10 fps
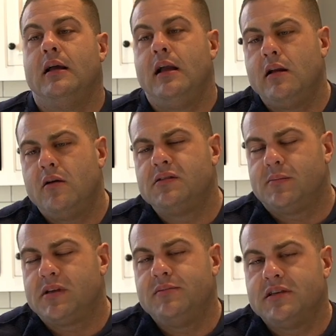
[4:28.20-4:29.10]
And you know,
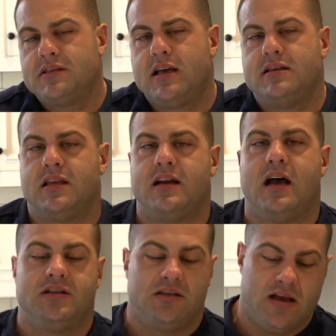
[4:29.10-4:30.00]
sometimes it's nice to
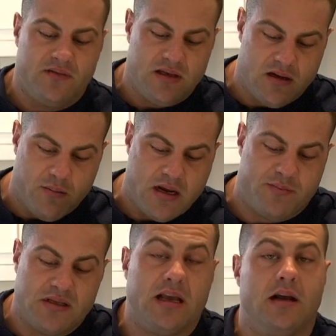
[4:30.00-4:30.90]
not just have to eat a baked
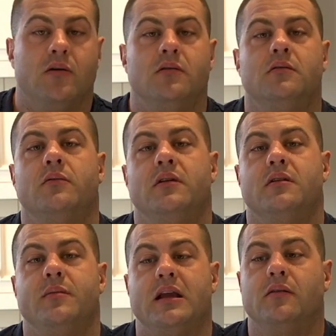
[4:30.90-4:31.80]
potato with
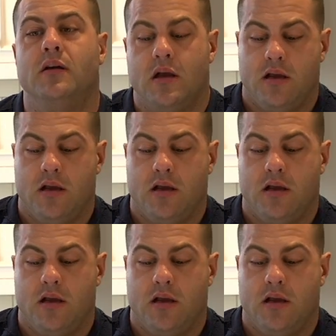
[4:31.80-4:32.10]
your meal.